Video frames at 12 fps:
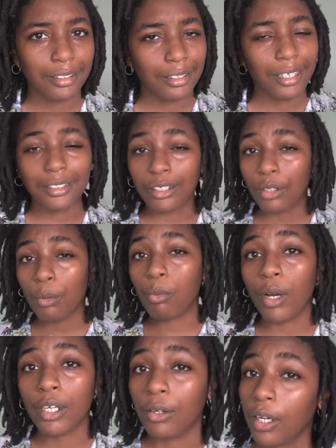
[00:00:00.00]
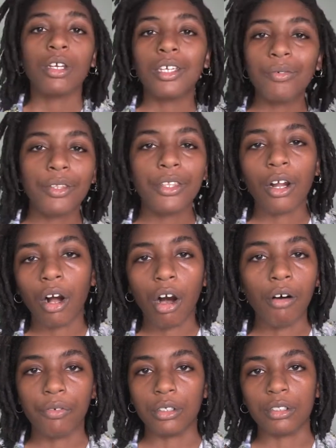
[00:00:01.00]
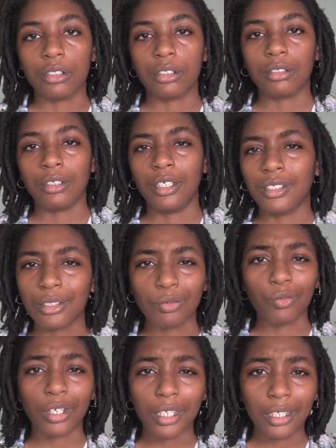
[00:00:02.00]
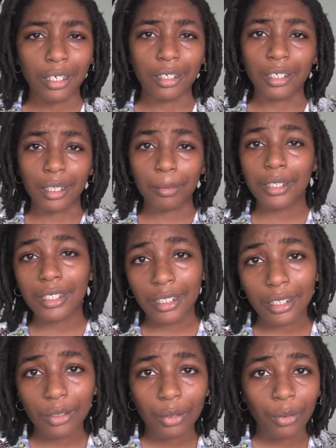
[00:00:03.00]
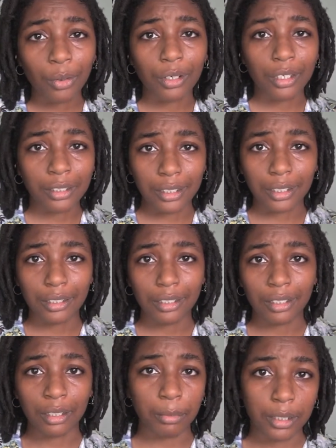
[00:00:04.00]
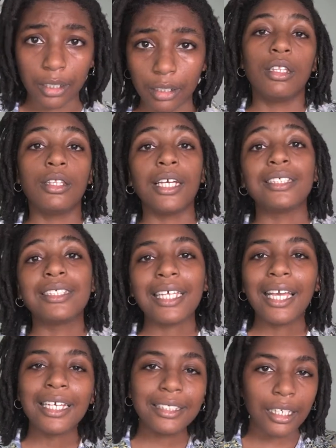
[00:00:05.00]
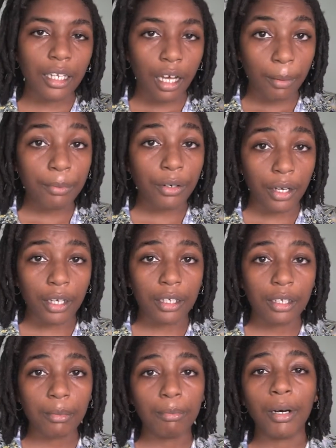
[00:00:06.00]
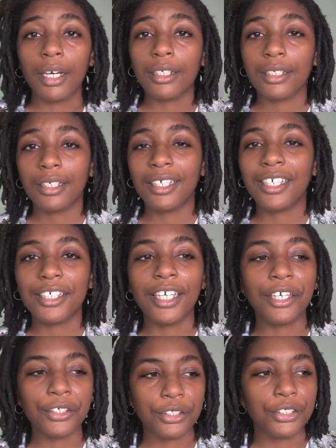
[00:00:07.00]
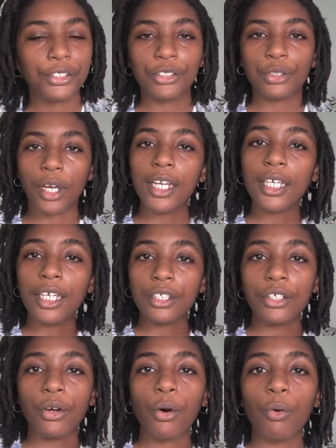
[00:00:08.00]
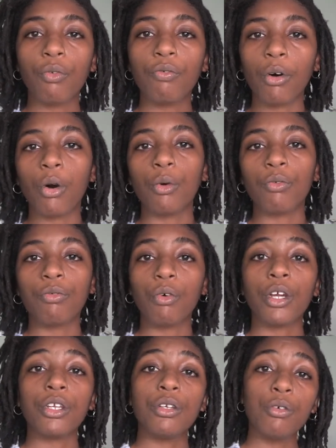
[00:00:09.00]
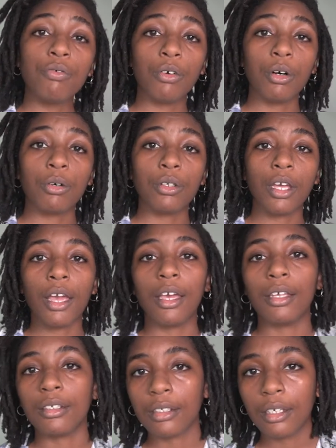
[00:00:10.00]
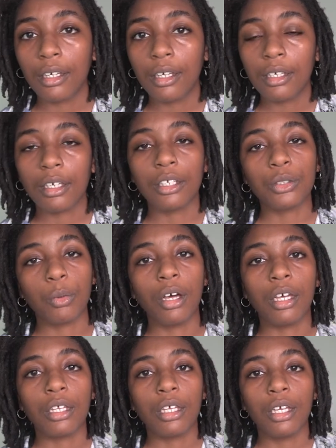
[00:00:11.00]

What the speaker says: That's a no bueno. Even their offers, is it really unlimited or is it limited? They say it's an upgrade, but yet you're trading in your old phone for a new phone, and guess what?